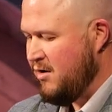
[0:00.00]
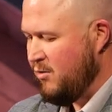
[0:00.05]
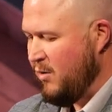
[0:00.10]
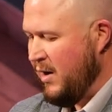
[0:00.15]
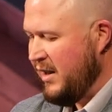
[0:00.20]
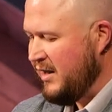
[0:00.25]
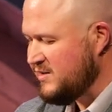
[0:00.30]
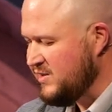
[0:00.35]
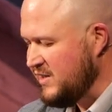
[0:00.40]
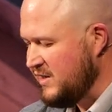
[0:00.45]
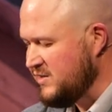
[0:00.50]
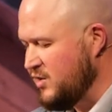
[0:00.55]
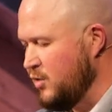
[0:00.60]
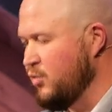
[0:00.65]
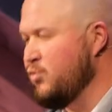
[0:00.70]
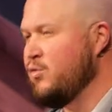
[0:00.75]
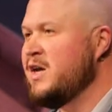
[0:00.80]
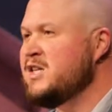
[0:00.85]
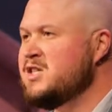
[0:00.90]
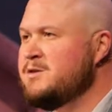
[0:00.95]
While it says the
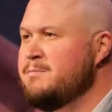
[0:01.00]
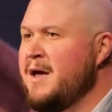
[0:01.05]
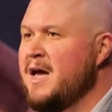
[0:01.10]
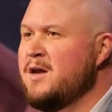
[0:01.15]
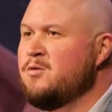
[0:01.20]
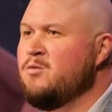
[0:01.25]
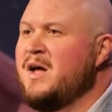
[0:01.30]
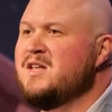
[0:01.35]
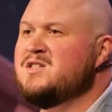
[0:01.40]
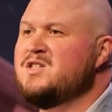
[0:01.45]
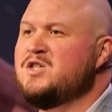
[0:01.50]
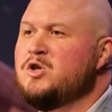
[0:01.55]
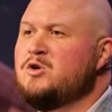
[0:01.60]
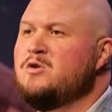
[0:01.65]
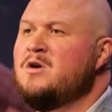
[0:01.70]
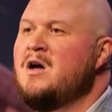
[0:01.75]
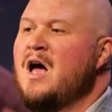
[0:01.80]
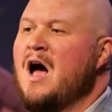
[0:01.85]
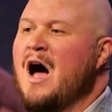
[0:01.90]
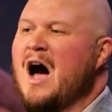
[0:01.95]
rich man went
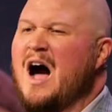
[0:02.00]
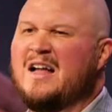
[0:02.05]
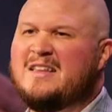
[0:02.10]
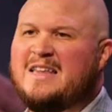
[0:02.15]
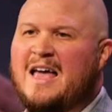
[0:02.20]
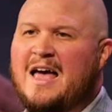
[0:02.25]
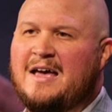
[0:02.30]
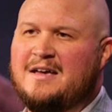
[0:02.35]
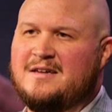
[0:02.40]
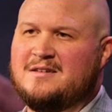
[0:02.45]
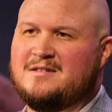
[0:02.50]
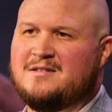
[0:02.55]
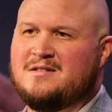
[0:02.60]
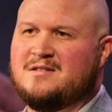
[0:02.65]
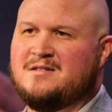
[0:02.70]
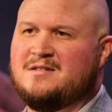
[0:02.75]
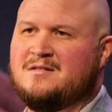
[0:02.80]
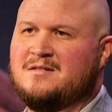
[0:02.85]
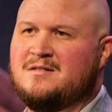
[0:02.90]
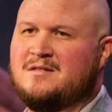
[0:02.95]
to
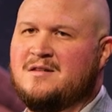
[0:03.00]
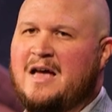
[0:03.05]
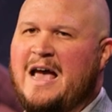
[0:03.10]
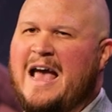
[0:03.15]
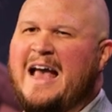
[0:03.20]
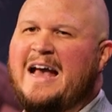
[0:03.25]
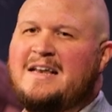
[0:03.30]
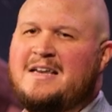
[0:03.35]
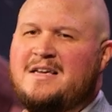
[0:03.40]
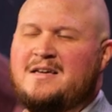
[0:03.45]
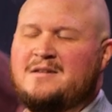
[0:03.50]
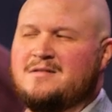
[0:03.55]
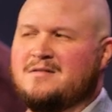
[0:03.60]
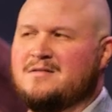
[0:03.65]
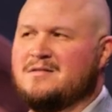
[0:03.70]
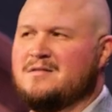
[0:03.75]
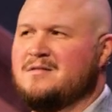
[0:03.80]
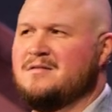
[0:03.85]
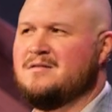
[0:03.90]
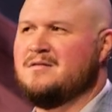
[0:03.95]
Hades,
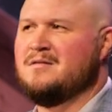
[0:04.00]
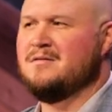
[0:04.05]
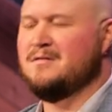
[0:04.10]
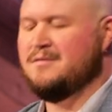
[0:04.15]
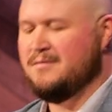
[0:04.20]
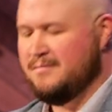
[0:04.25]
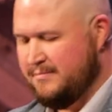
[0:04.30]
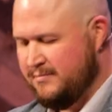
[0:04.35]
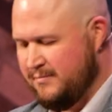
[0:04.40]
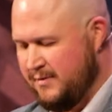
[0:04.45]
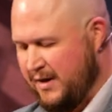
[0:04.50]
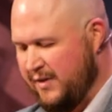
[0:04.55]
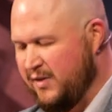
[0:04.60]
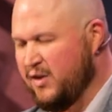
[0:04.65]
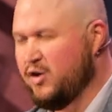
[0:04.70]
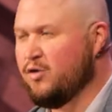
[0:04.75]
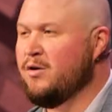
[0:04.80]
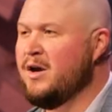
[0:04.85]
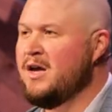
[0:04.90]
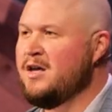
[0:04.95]
Hades. In
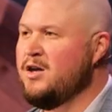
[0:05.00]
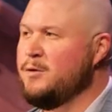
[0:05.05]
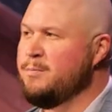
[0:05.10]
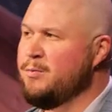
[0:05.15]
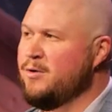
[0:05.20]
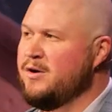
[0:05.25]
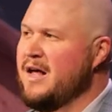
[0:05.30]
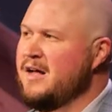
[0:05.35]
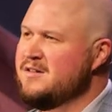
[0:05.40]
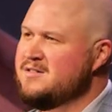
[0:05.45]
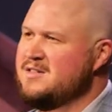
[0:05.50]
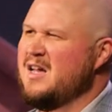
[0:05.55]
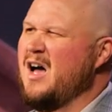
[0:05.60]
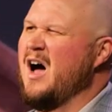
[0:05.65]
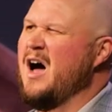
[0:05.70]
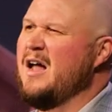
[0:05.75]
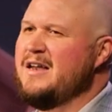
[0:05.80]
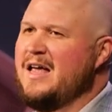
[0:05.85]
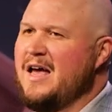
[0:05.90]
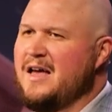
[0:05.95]
the Greek, you pronounce it
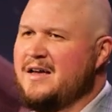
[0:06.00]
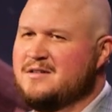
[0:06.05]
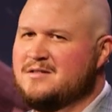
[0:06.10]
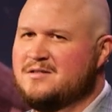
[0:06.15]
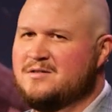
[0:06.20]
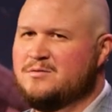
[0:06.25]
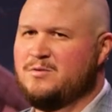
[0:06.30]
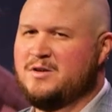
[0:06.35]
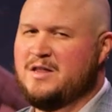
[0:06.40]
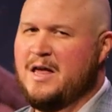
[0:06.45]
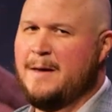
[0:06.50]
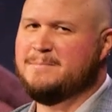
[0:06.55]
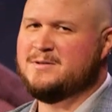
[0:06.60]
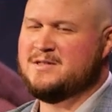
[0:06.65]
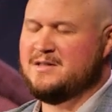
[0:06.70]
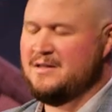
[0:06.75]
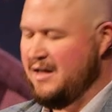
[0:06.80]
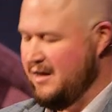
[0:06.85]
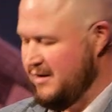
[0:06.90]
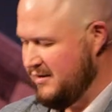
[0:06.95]
Hades with
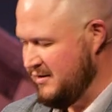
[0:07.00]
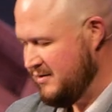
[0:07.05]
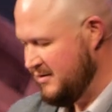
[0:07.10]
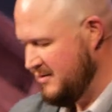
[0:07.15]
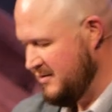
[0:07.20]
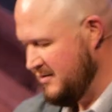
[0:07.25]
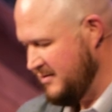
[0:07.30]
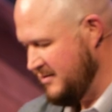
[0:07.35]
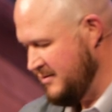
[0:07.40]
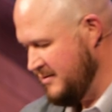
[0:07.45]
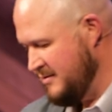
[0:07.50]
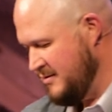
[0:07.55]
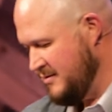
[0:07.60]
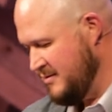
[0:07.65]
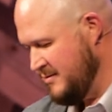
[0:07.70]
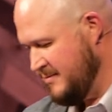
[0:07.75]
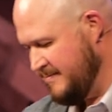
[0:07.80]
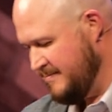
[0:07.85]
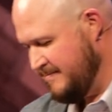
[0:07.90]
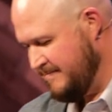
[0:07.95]
epsilon
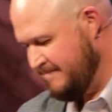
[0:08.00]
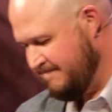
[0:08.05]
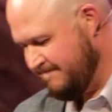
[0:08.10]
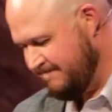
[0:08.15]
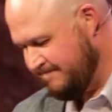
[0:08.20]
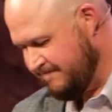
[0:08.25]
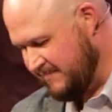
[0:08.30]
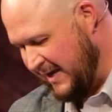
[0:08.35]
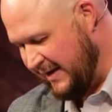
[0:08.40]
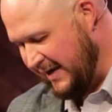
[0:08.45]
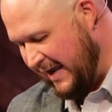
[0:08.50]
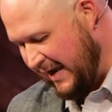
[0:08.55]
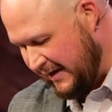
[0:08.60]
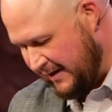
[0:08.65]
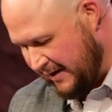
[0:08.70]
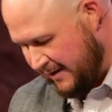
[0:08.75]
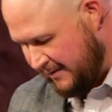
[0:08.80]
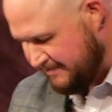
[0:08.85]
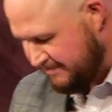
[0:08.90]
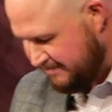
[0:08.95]
and
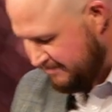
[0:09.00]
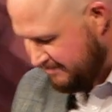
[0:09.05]
eta.